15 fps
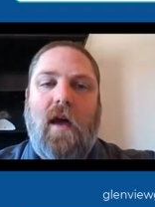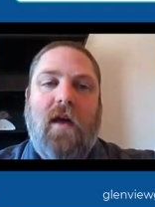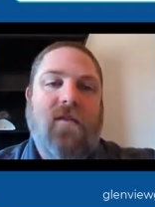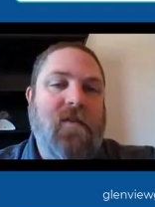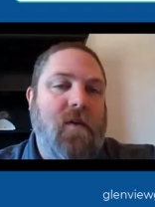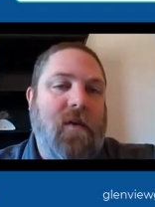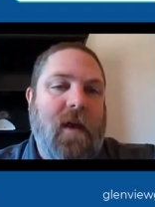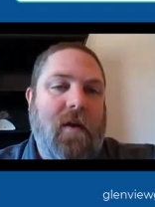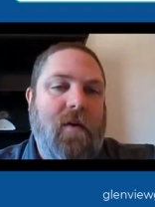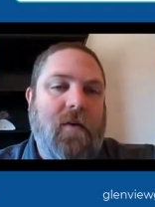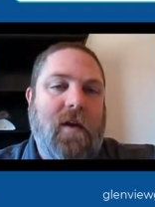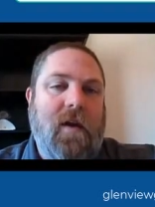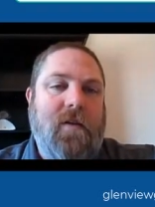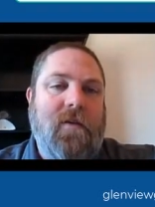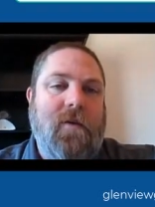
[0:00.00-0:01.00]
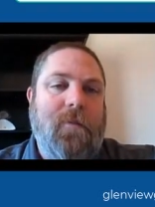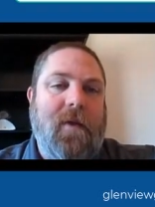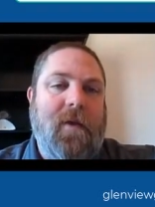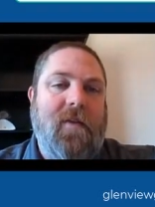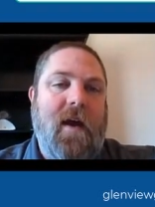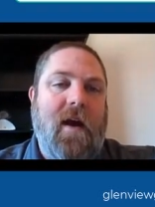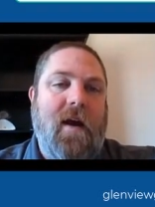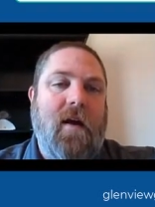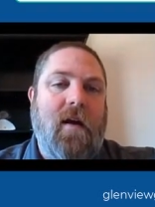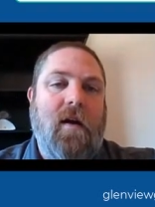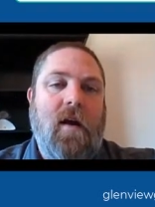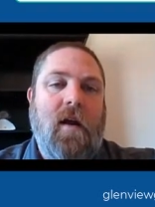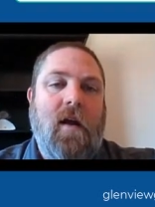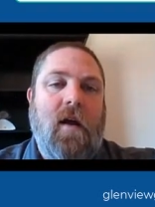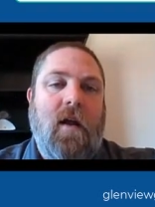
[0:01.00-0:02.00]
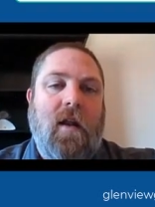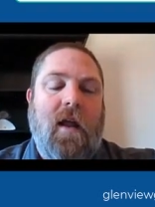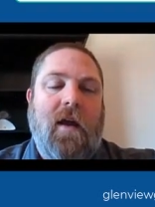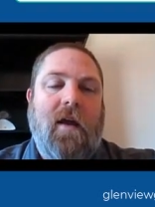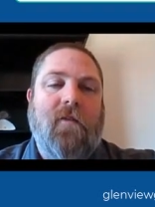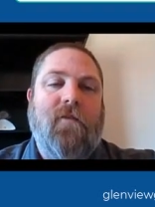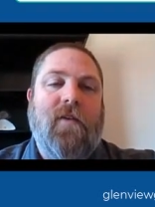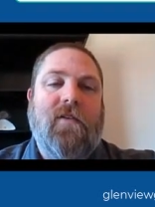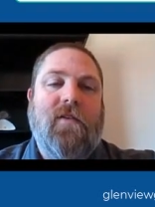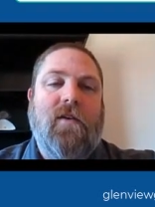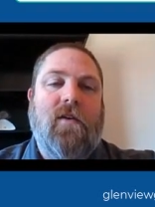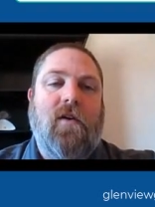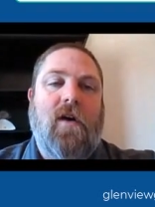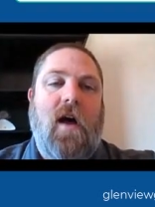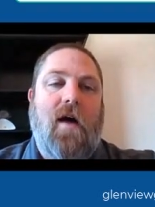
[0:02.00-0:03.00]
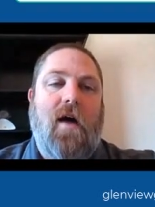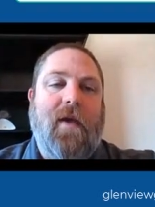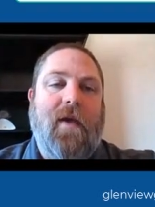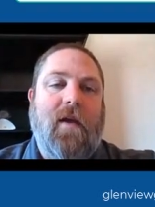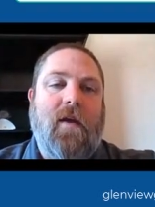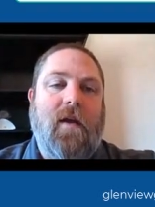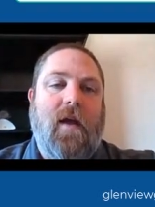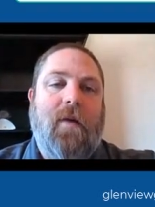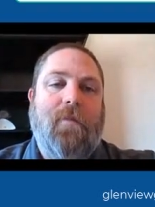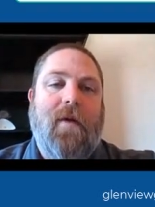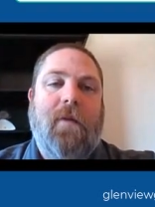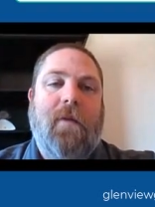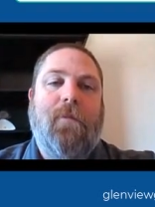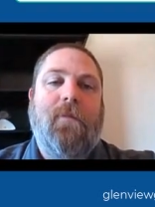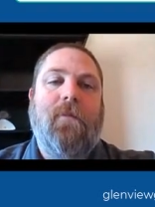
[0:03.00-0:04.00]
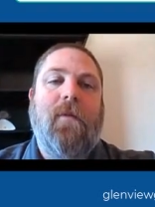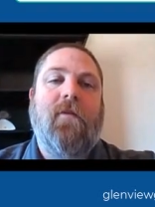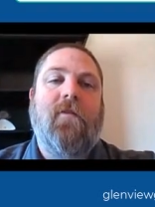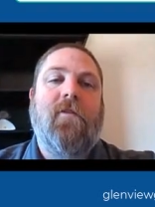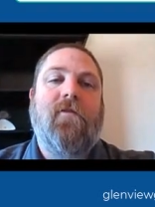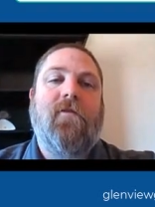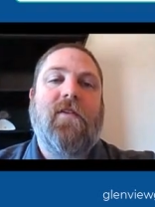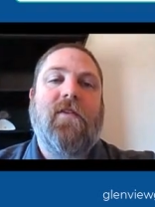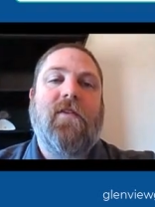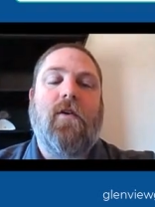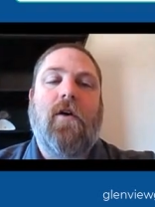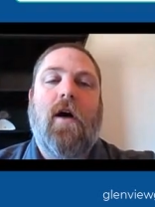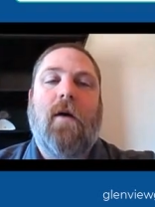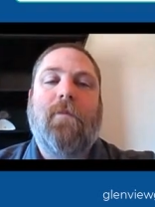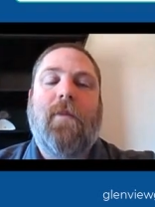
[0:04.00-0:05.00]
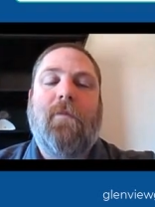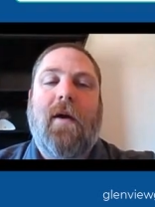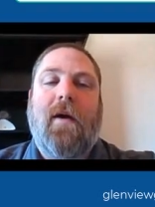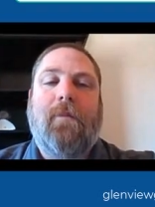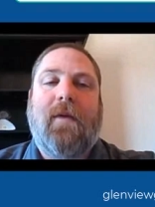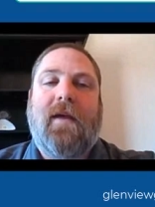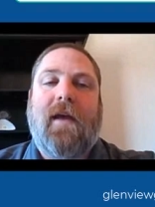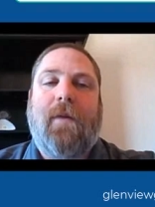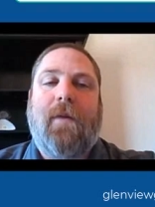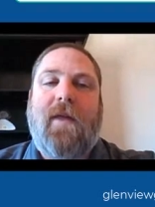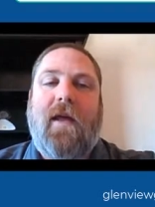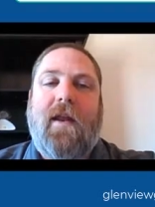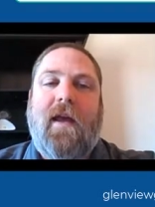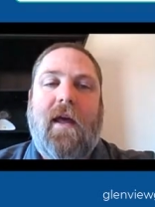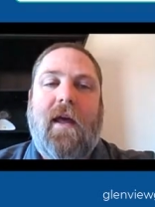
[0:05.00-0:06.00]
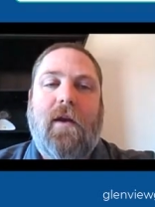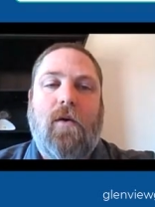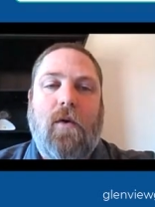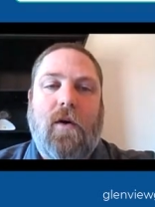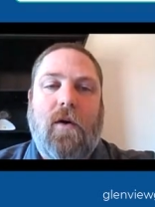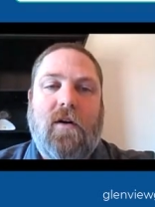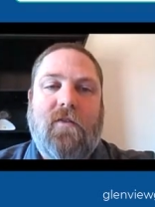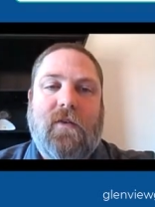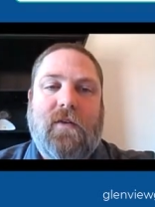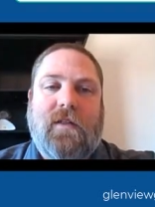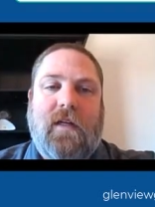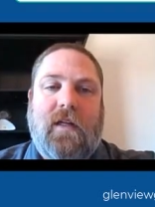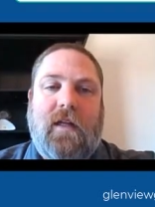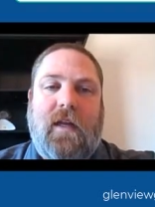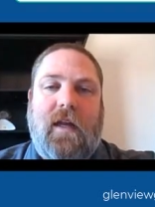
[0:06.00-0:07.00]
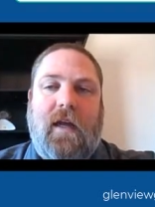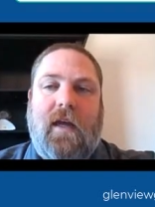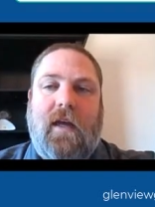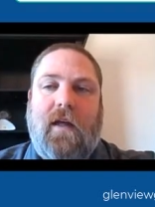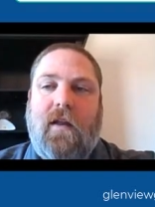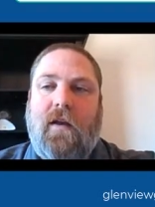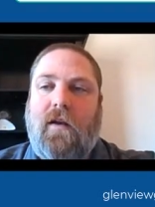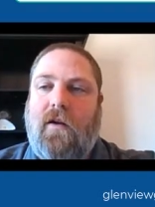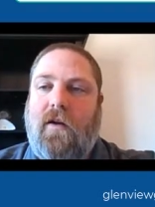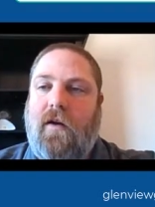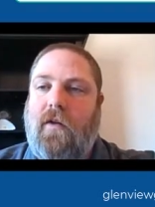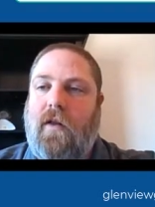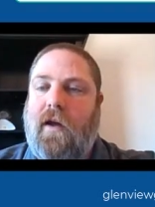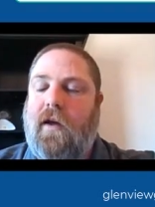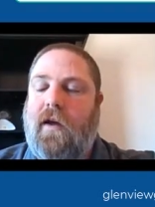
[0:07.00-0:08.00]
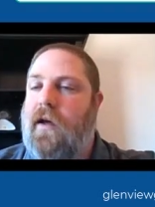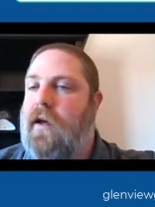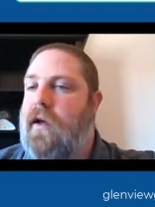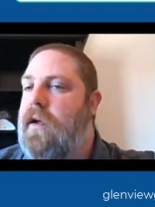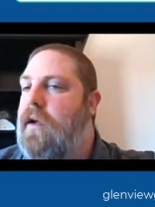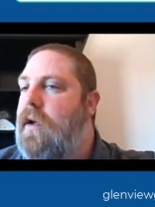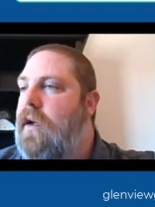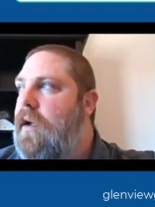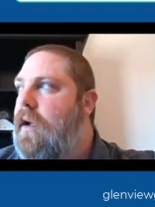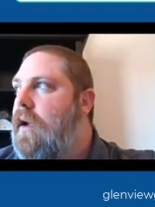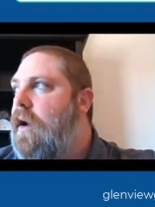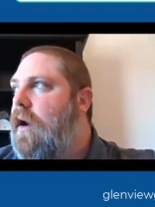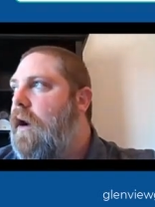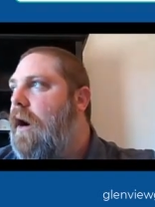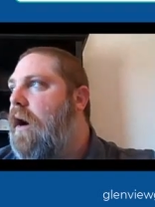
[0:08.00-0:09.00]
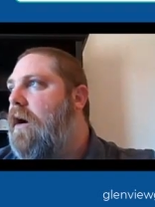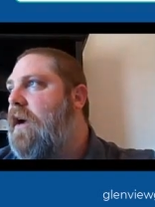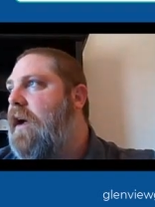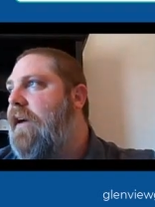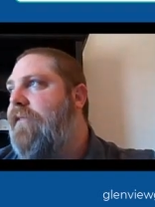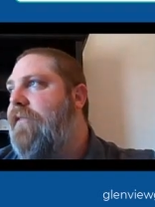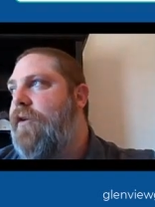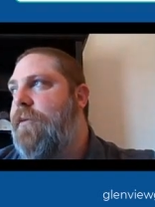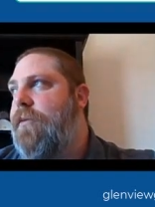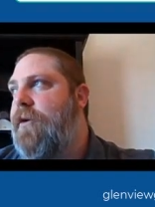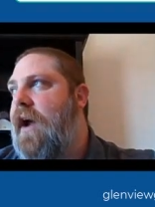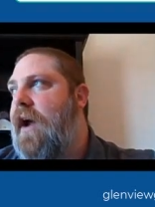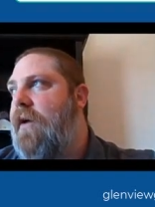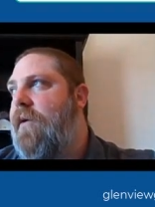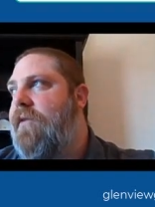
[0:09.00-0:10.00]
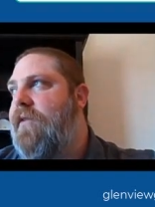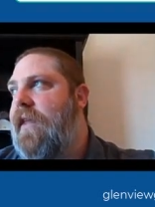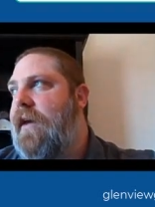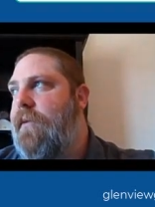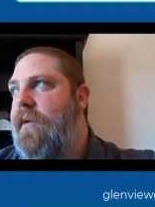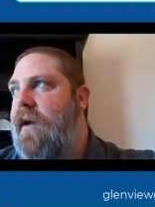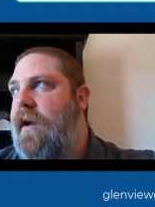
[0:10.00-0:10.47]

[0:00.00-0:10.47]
Yeah, so they don't need to be there like a physical copy. It might, the physical copy might be kept at a headquarters facility and, you know, like a archive room or however they